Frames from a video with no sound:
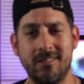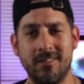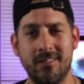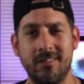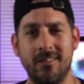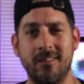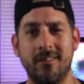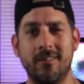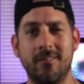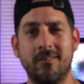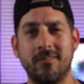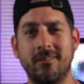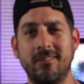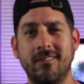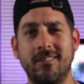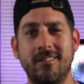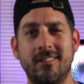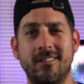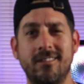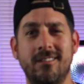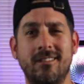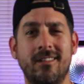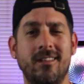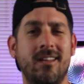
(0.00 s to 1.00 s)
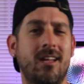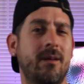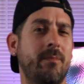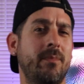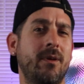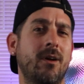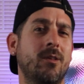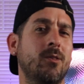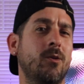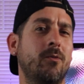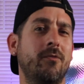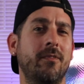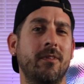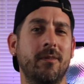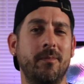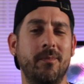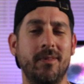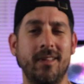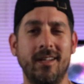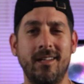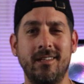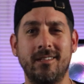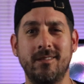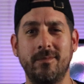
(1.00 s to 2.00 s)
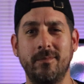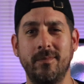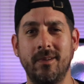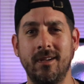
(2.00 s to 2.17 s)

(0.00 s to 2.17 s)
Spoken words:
to know, to not be all over the place.